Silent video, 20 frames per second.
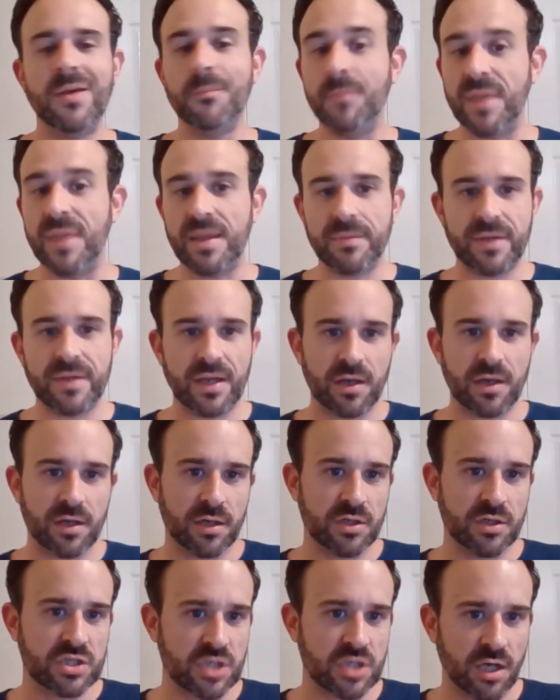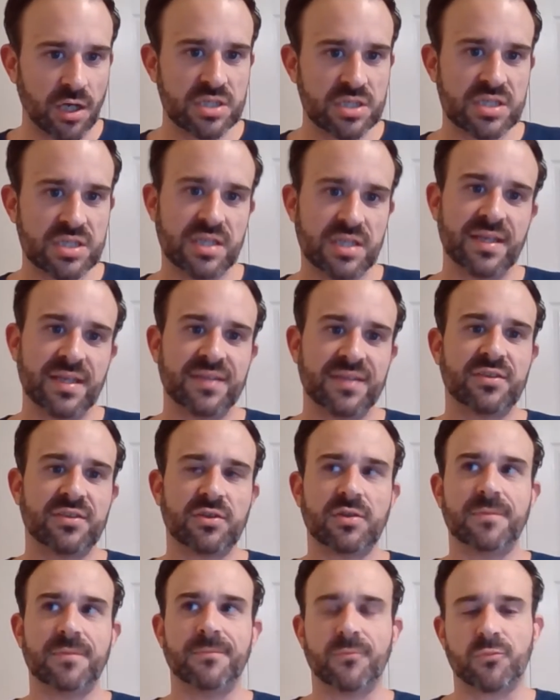Maybe Aaron Judge gets
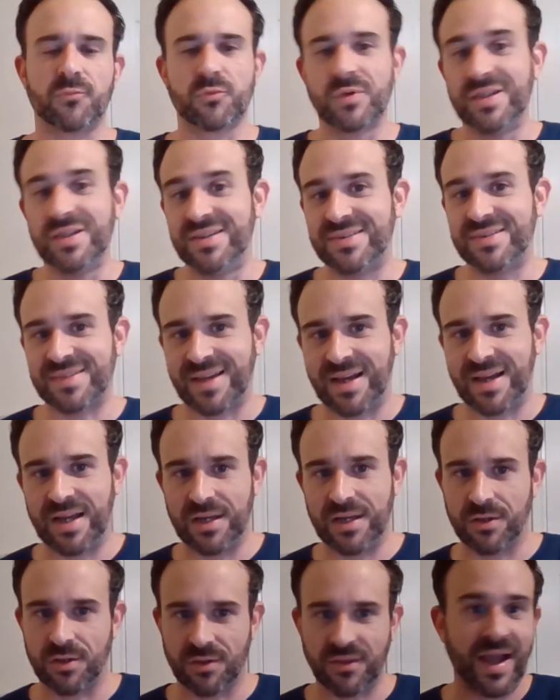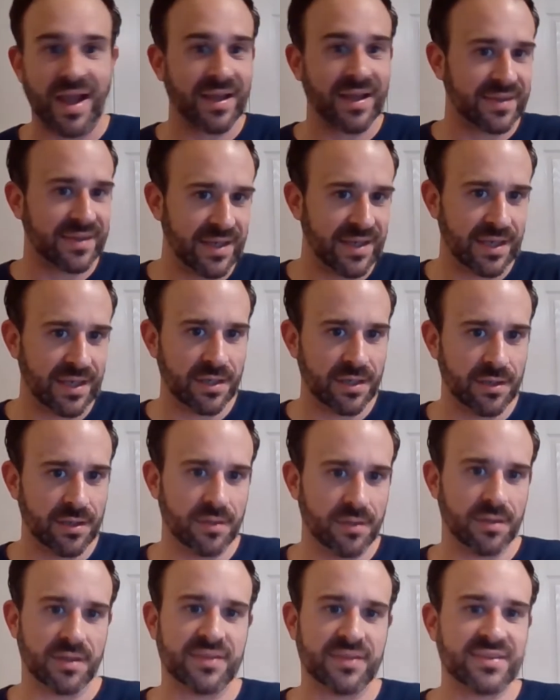re-signed or locked
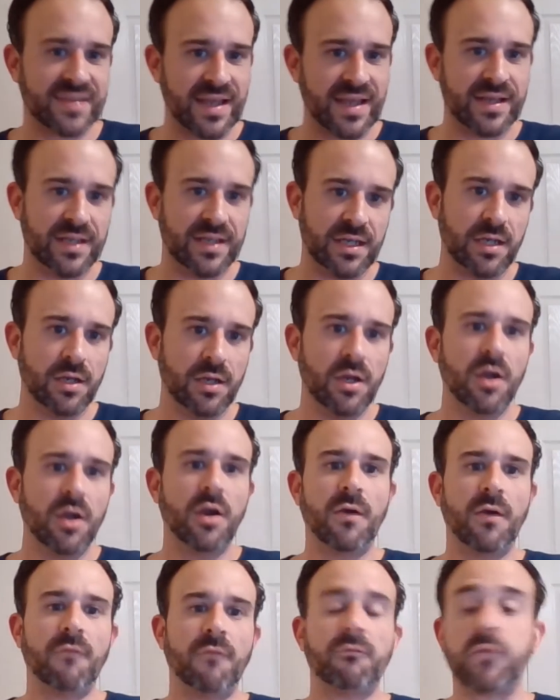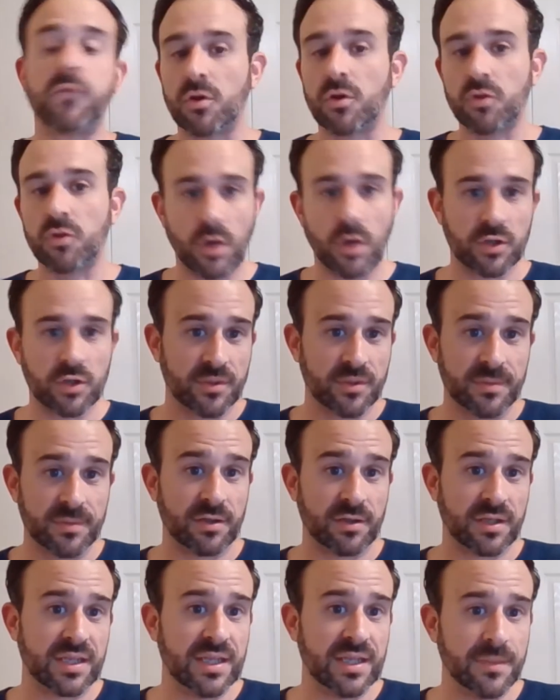in, extended for a long-term
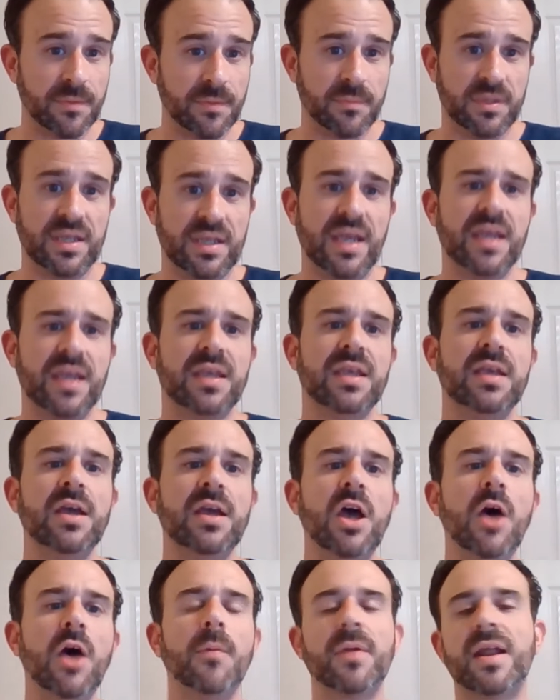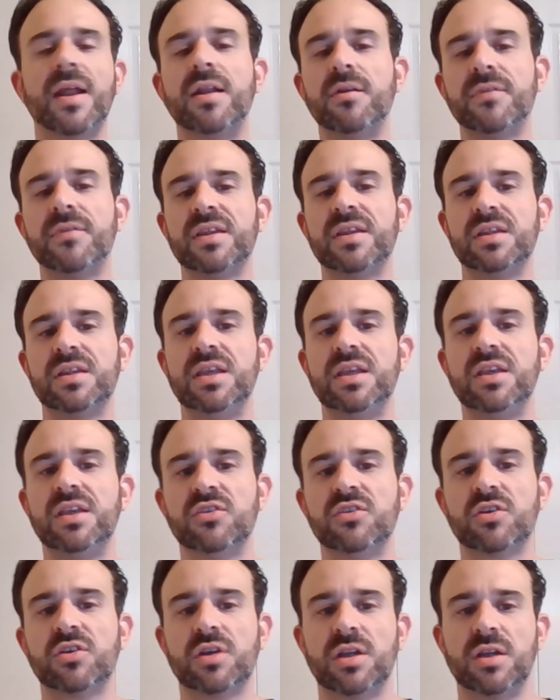deal to keep him a Yankee, but I don't think the
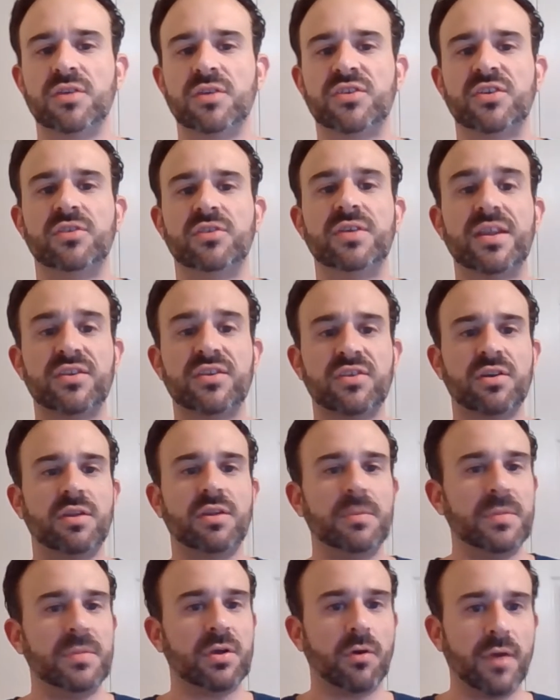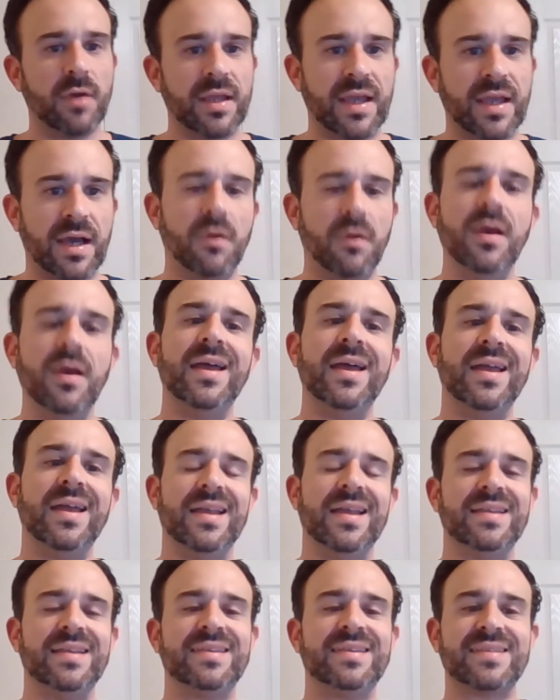Yankees are going to necessarily be going out
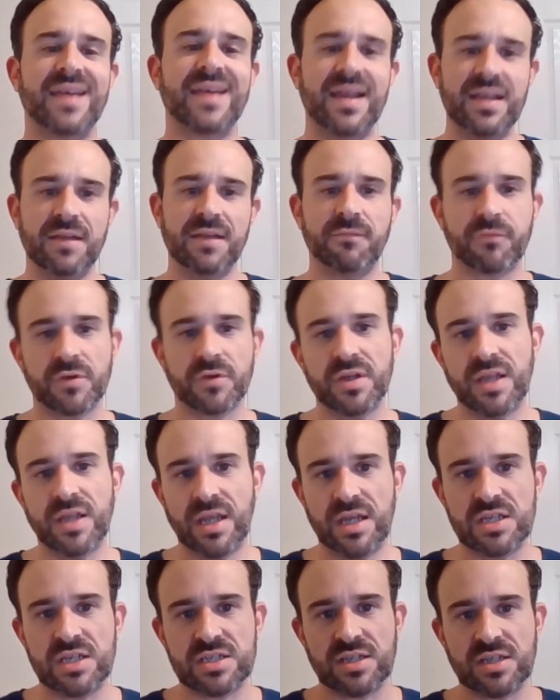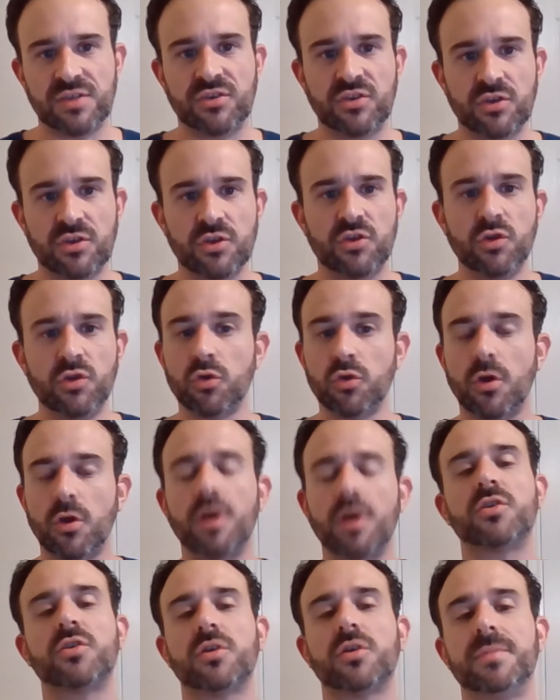and signing free agents to
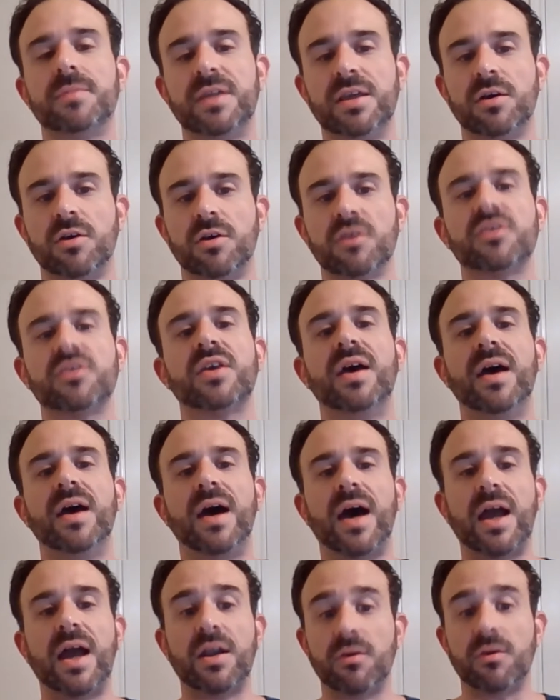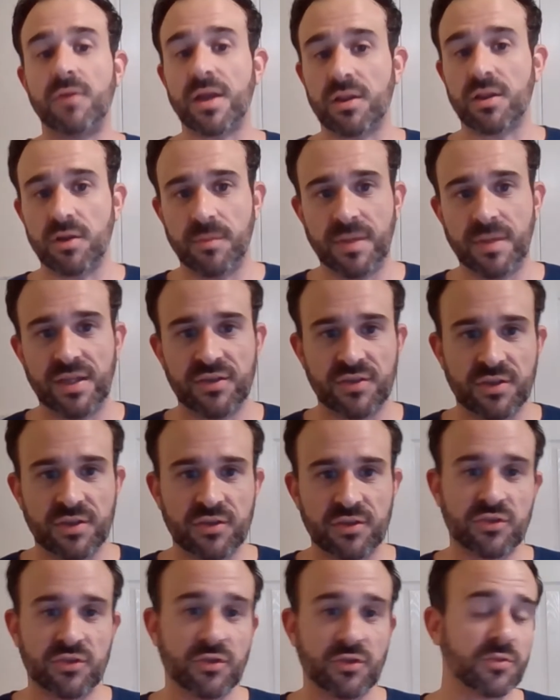long-term deals on a regular
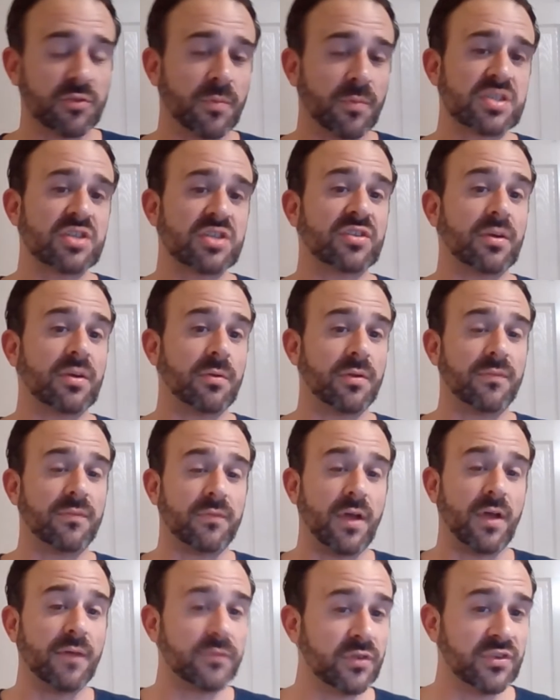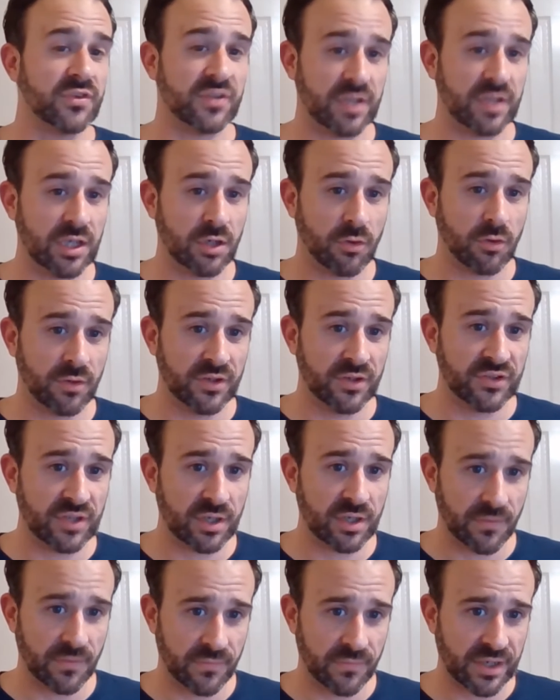basis. So as much as I would have loved to see Corey
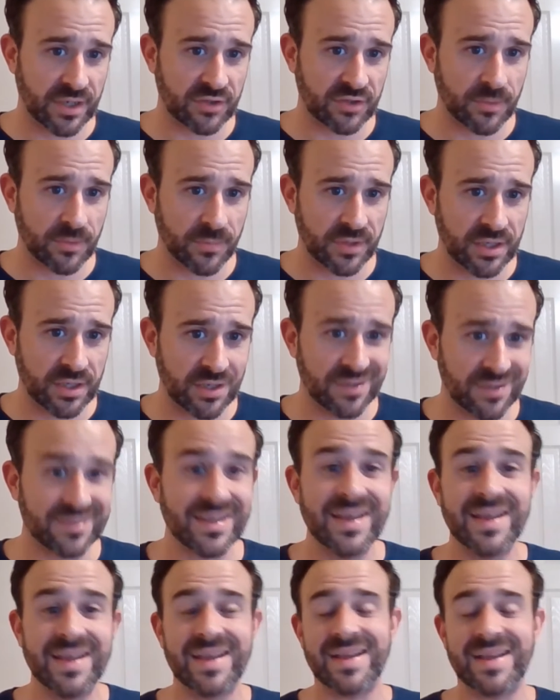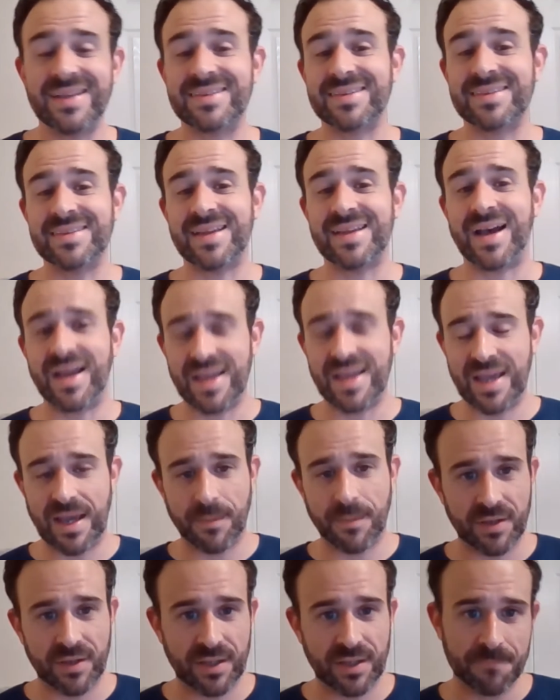Seager for the next couple of years, it's not
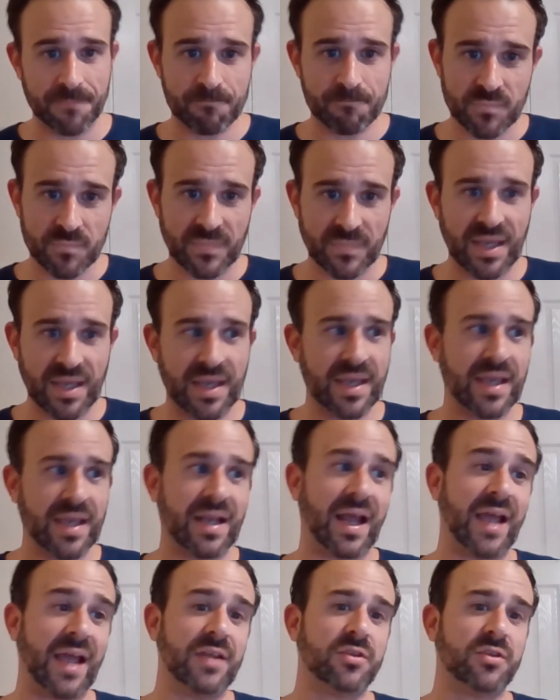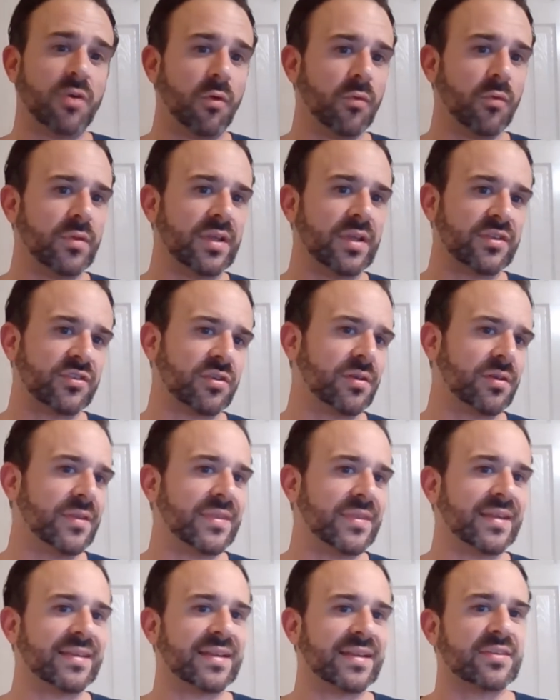happening, and I don't necessarily
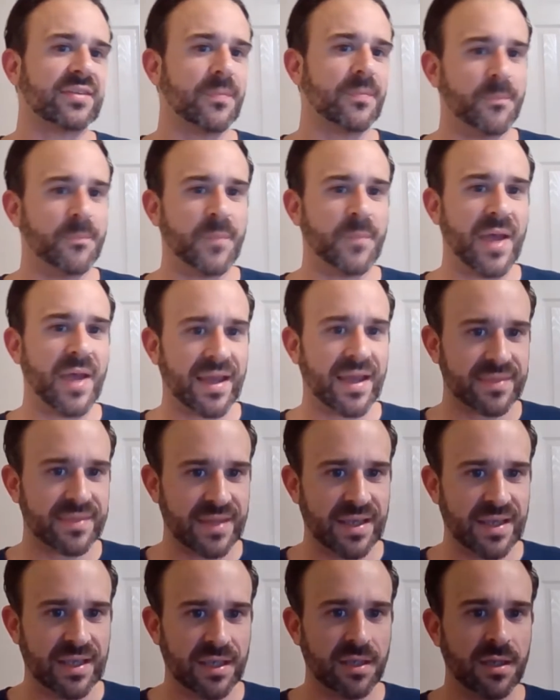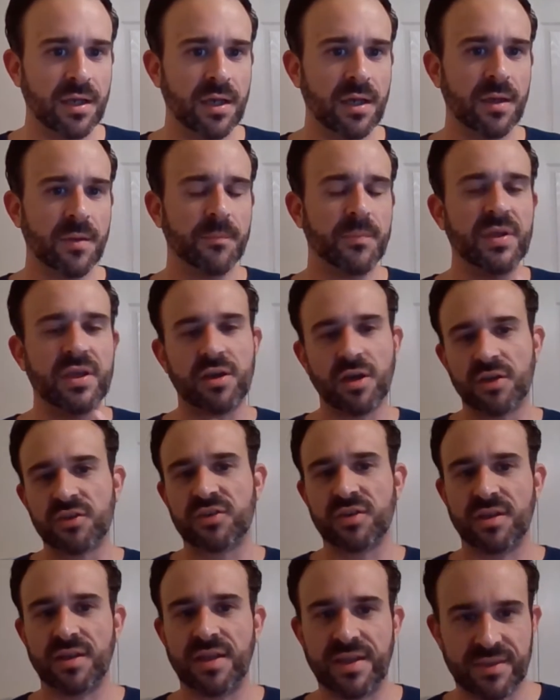think that's a bad thing
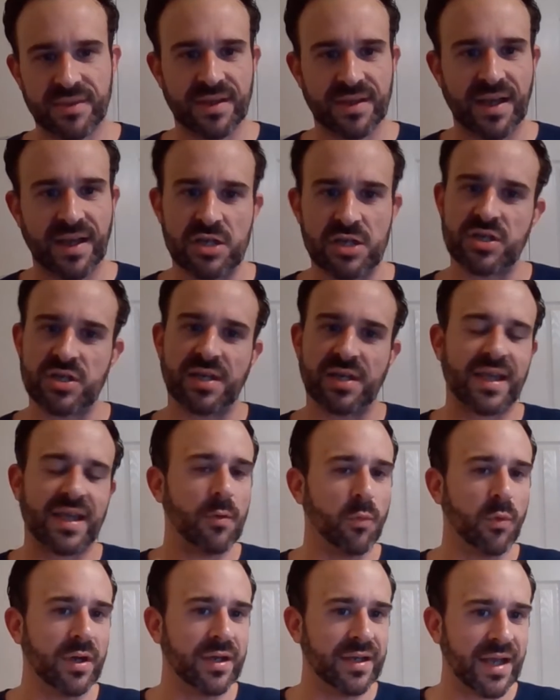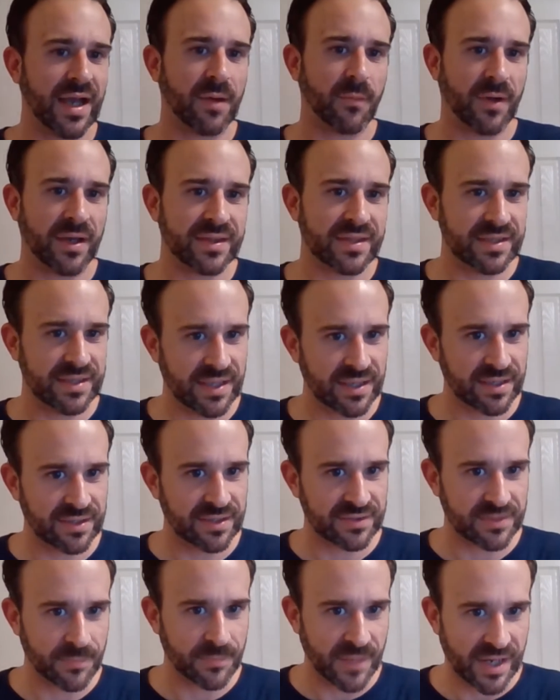because of the length of the contract. I would not want the
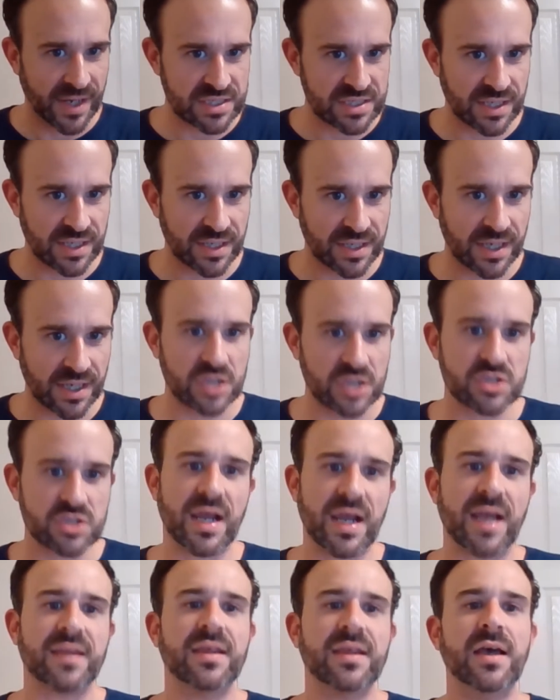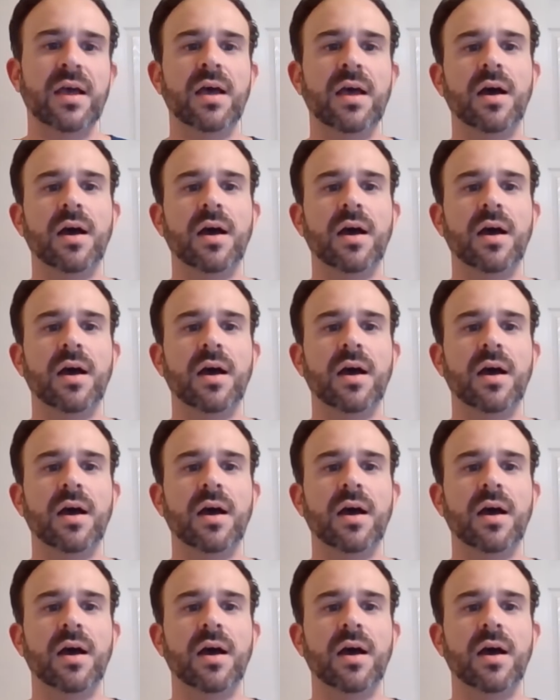Yankees to match that contract,